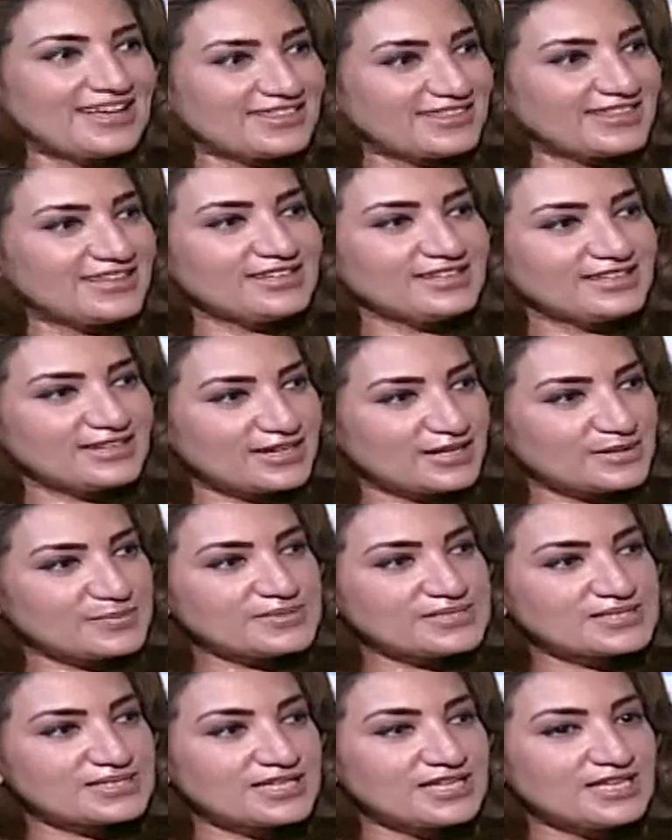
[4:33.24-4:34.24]
And then
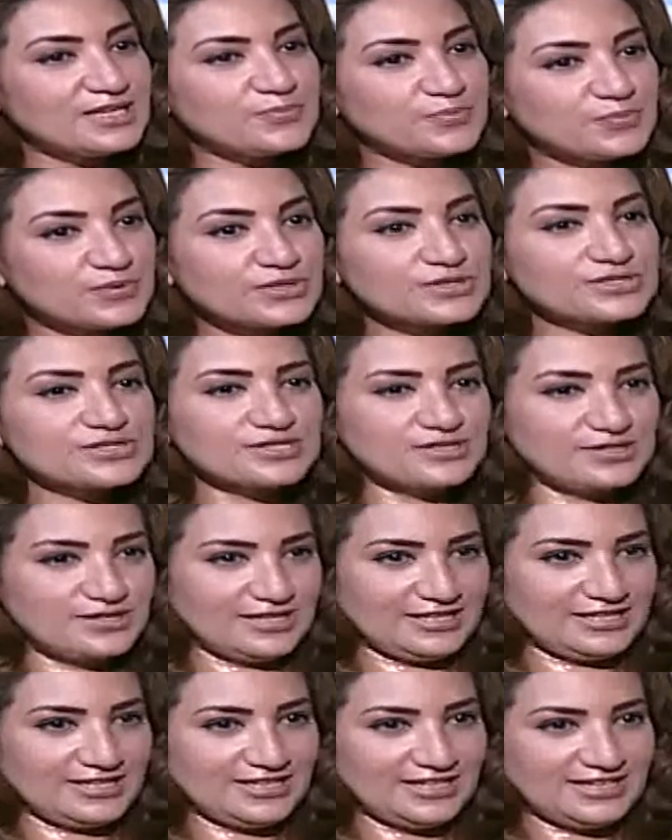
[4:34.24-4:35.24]
comes the
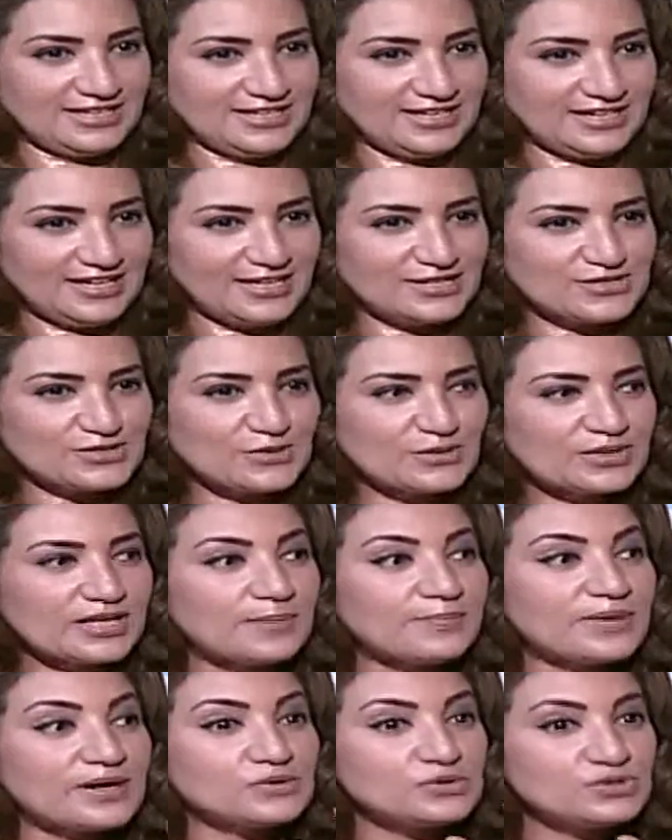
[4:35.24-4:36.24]
personal. It's
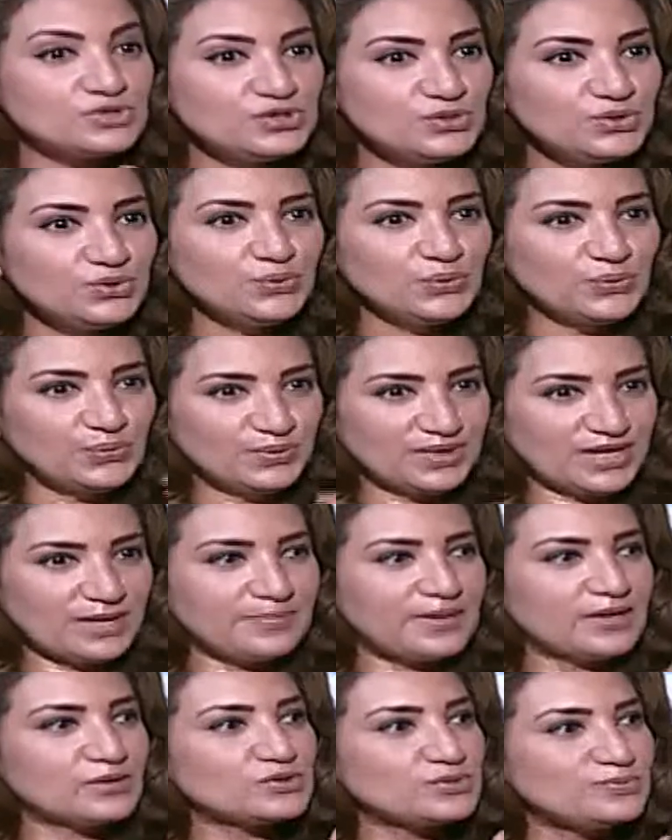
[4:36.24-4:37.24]
all about you,
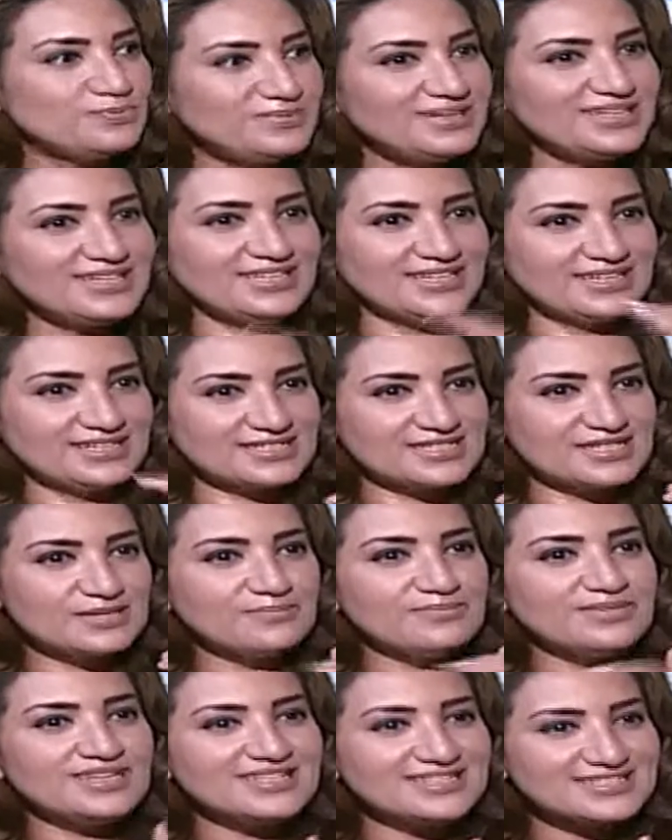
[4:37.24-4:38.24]
about me. It's
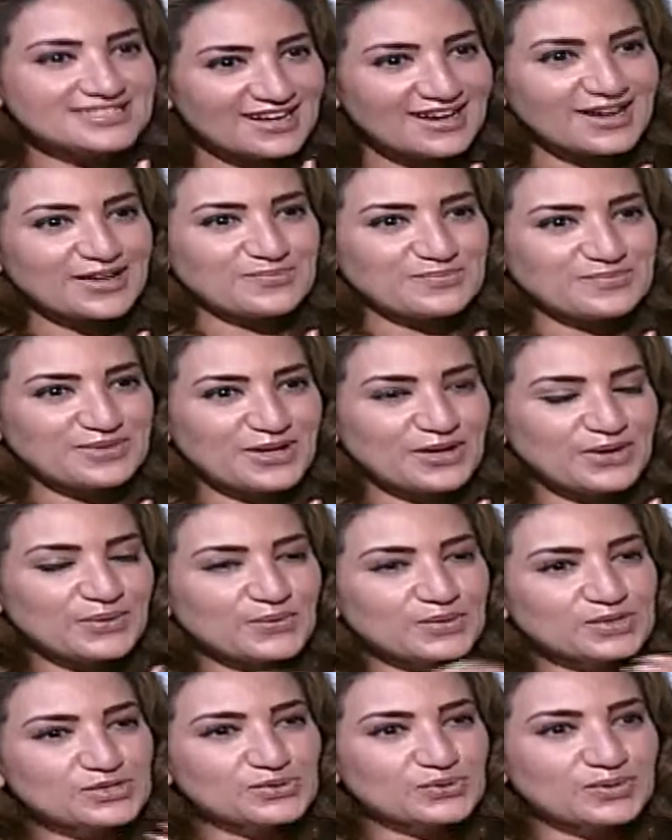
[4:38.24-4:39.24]
the me time.
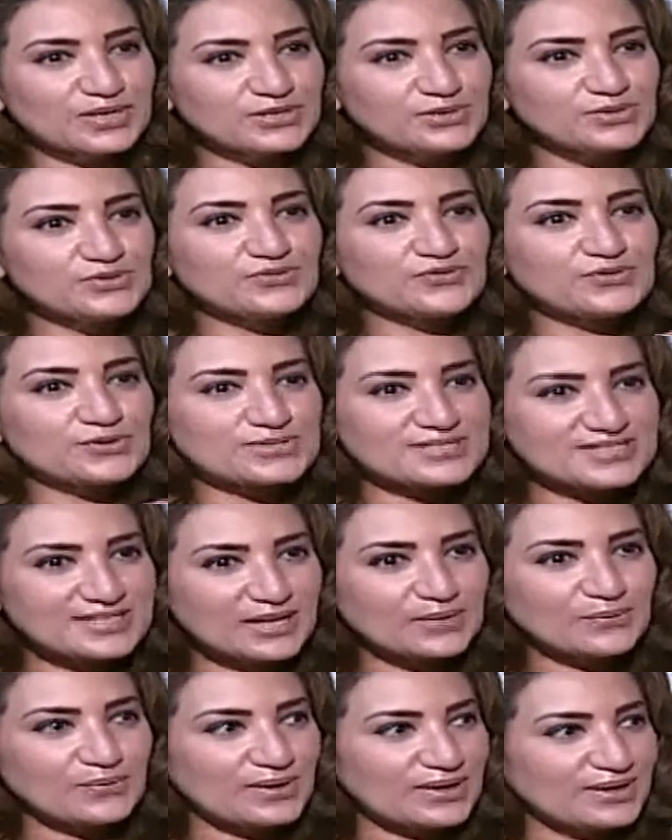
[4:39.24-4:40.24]
What do I do for
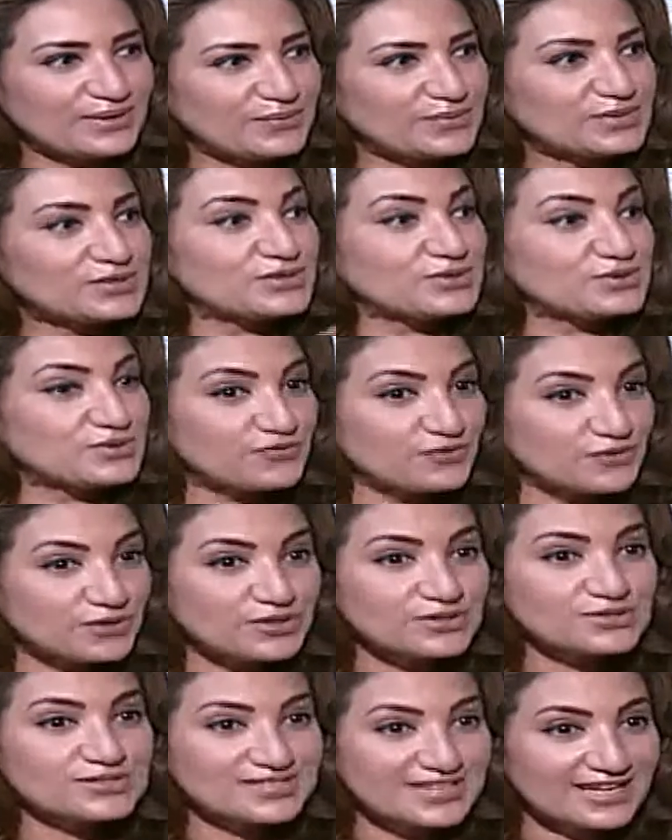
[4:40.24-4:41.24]
Salwa? What do you do
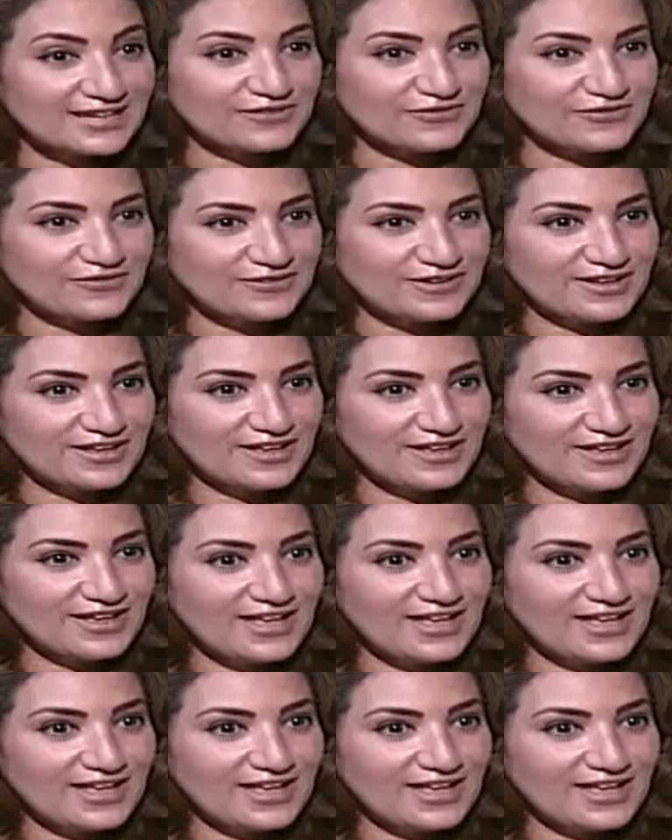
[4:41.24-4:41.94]
for yourself?